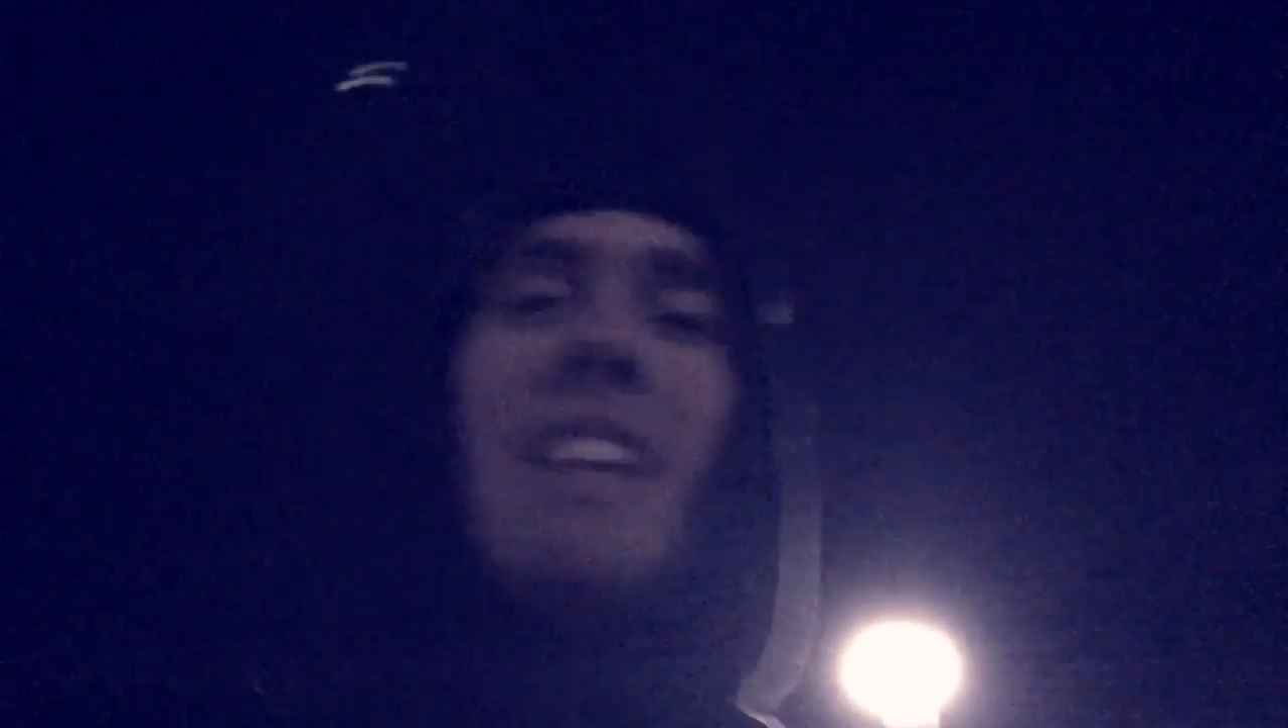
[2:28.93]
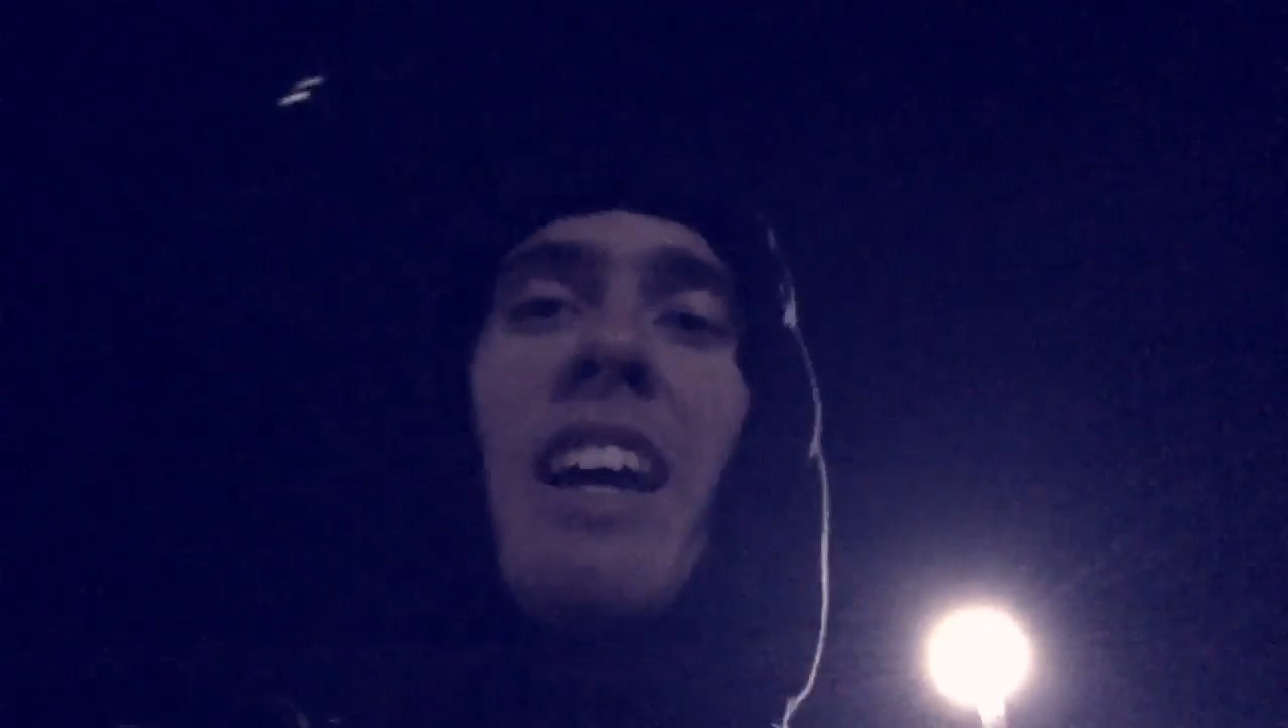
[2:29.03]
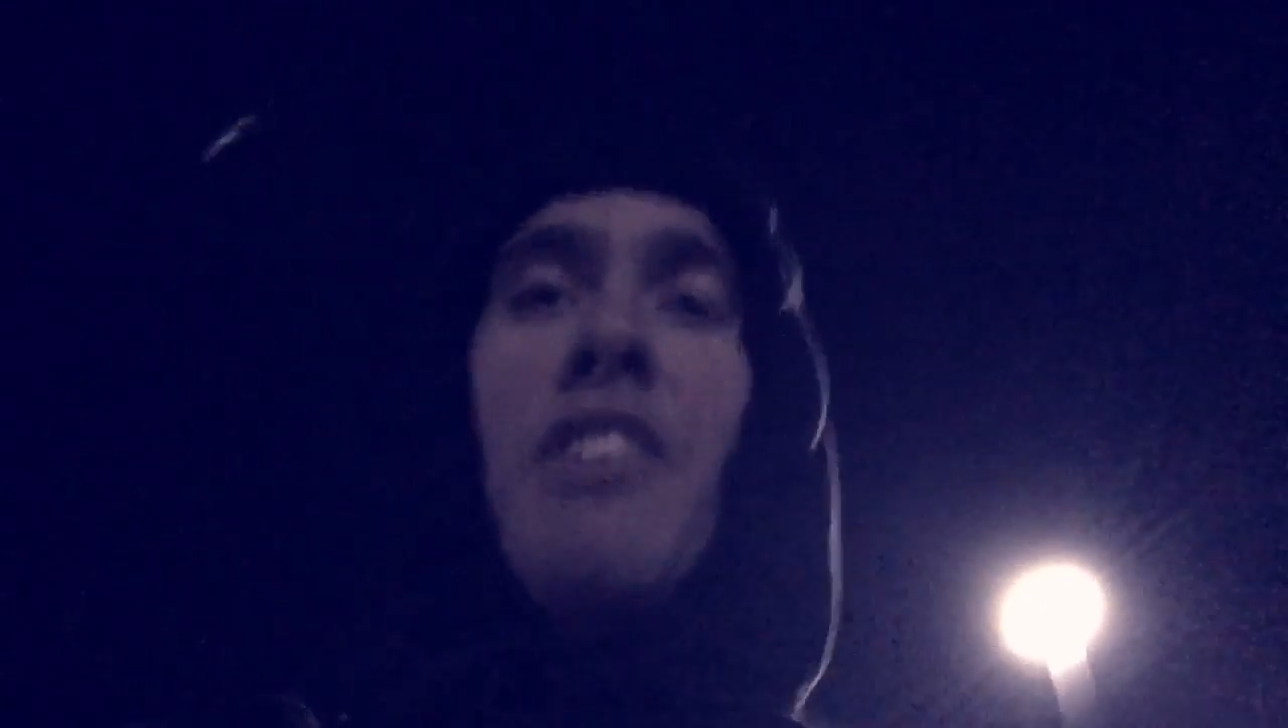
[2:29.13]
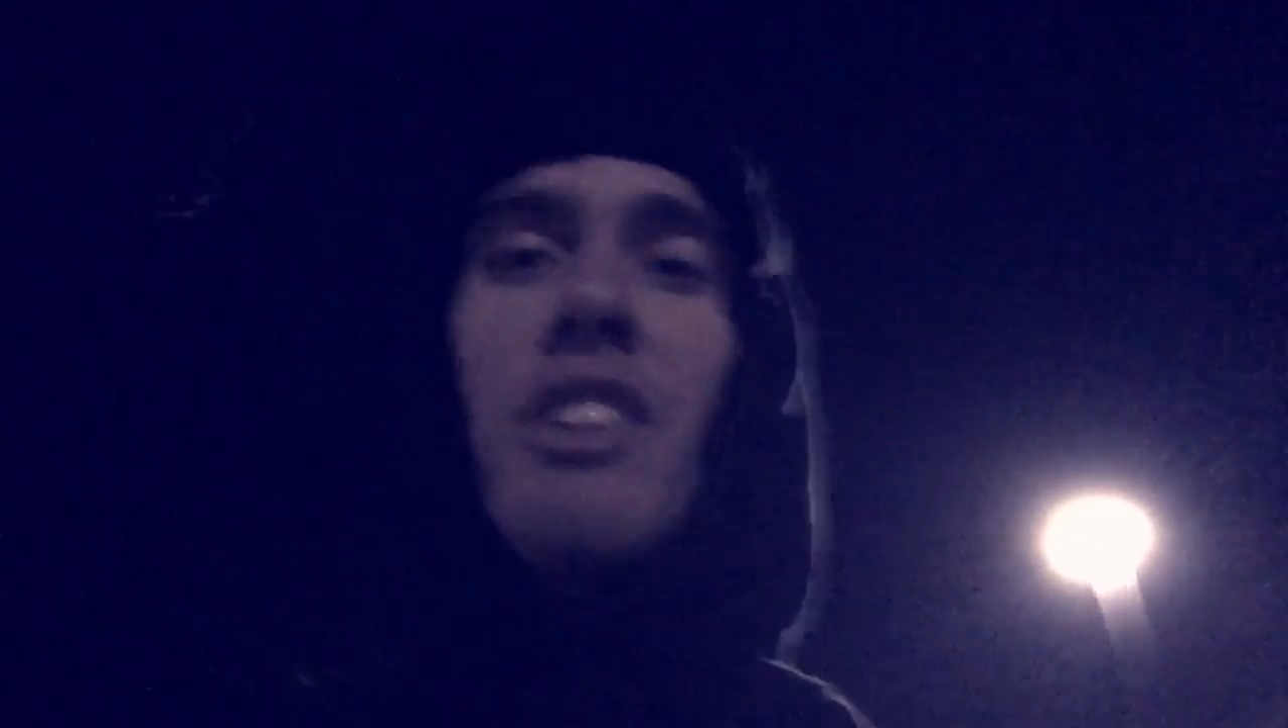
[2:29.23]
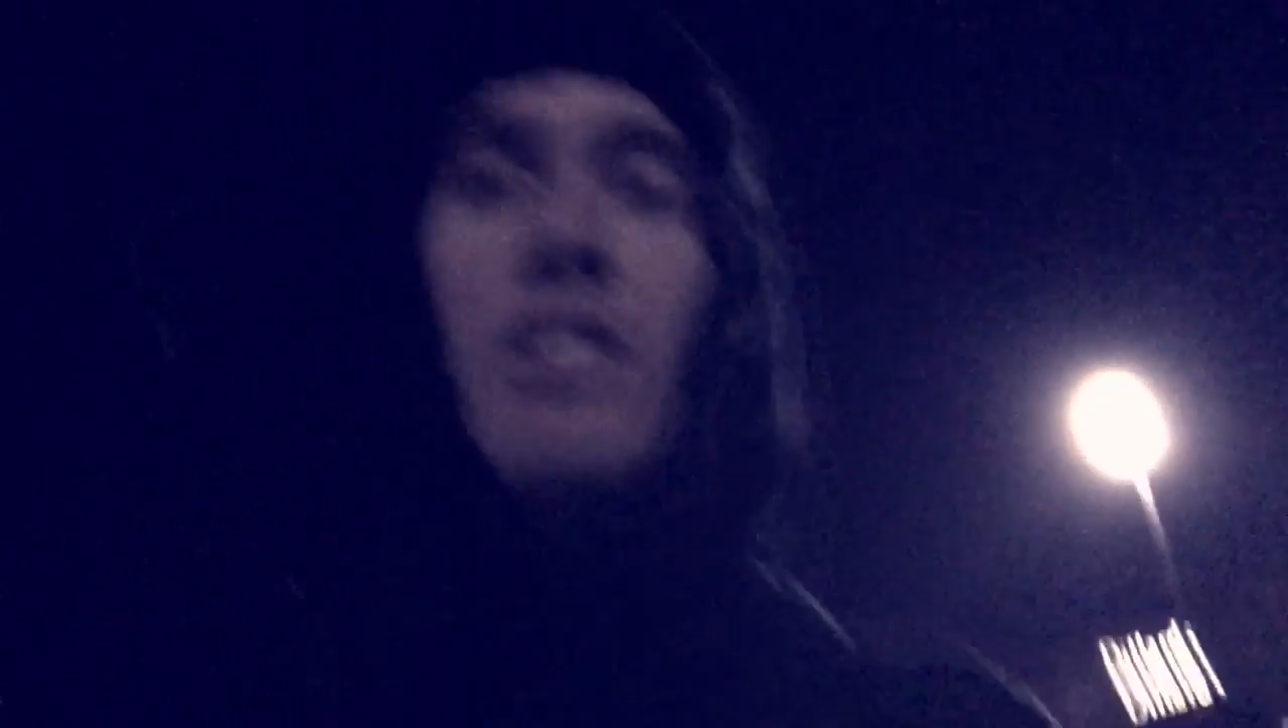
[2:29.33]

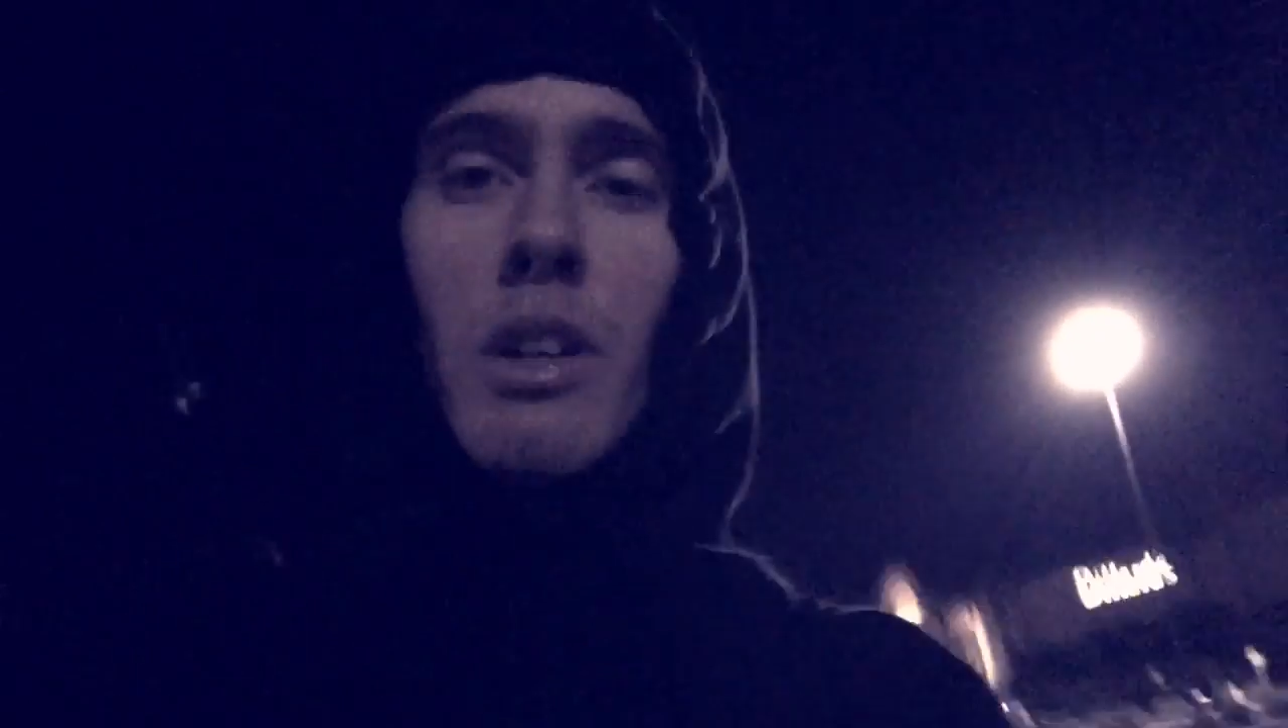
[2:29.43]
attention